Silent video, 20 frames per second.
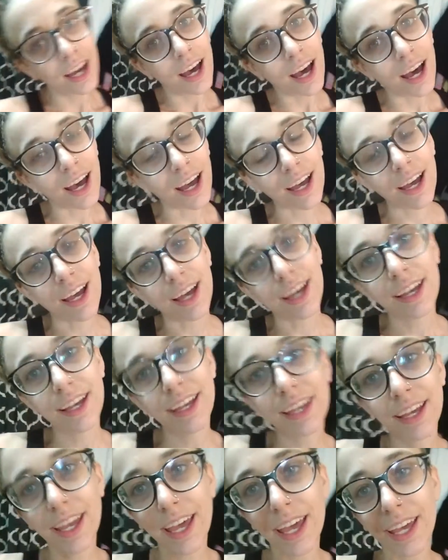uh,
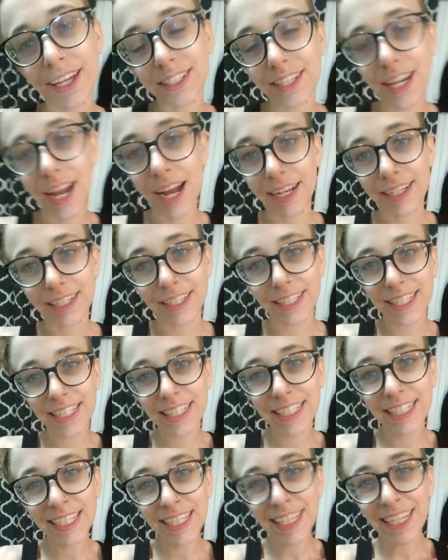and kind of
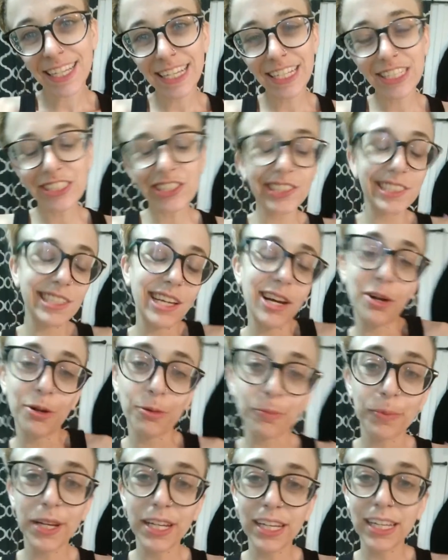just to help
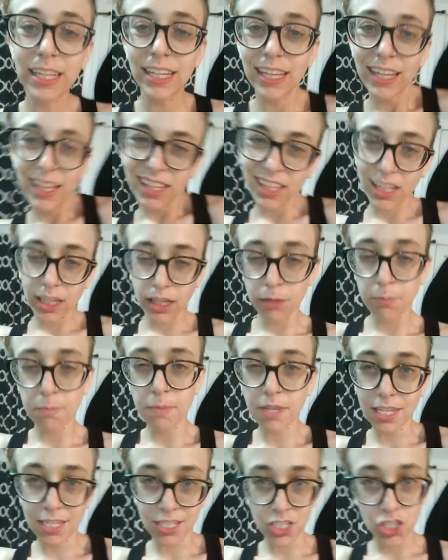keep
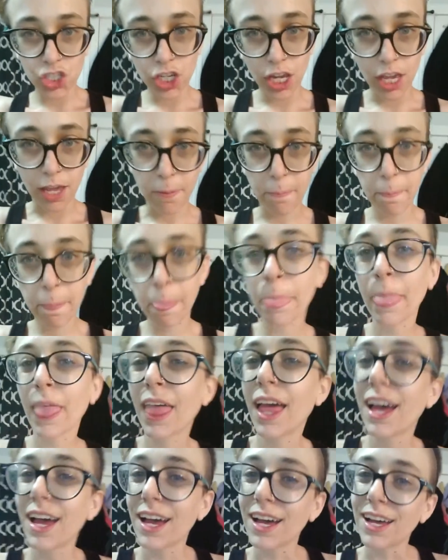me in shape.
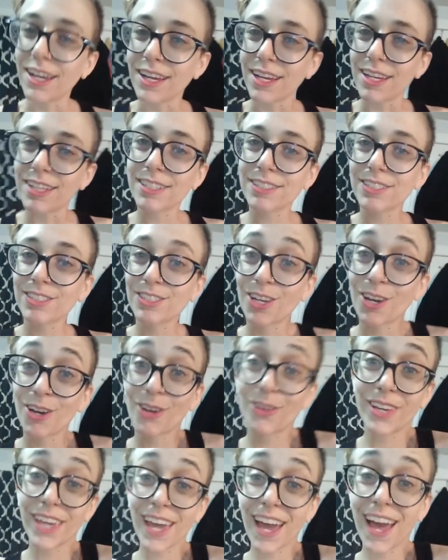Uh, so
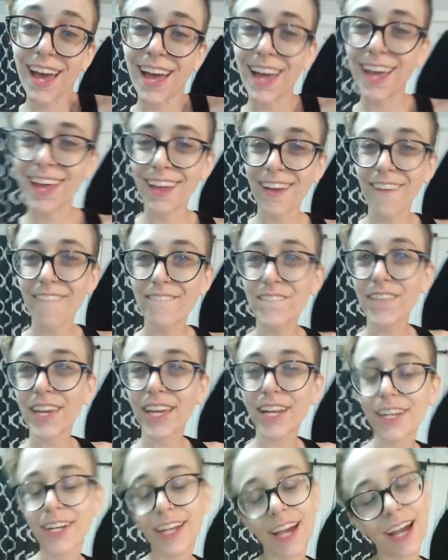yeah
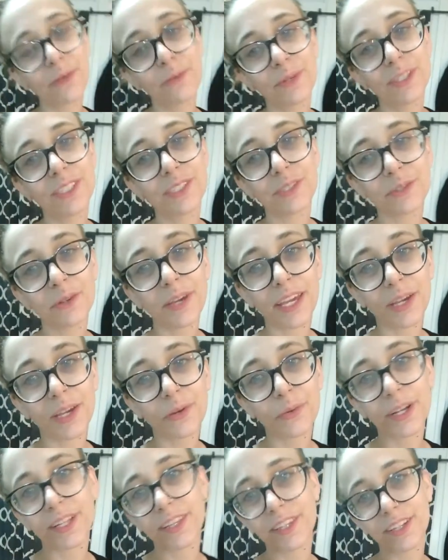figured I would do a
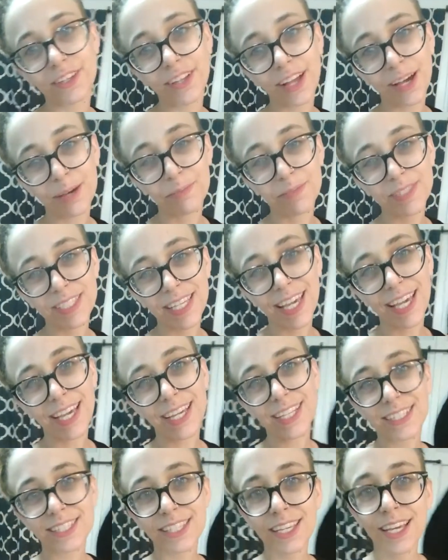quick little
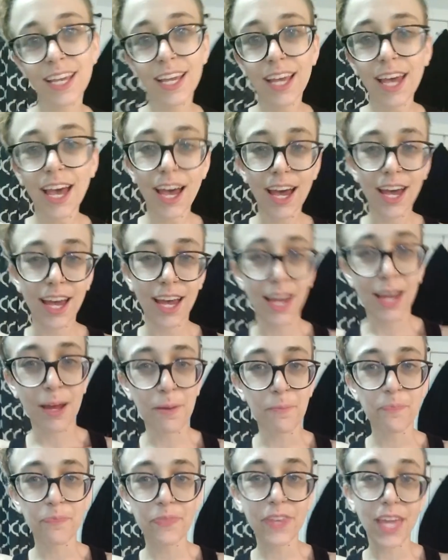update
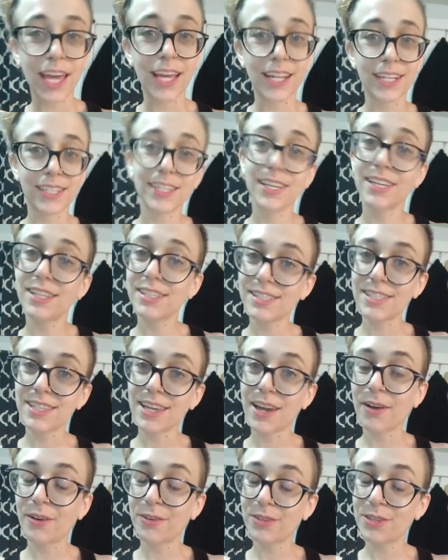um, and see
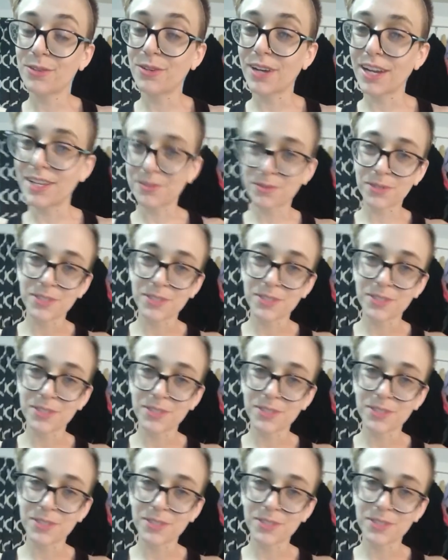how you guys were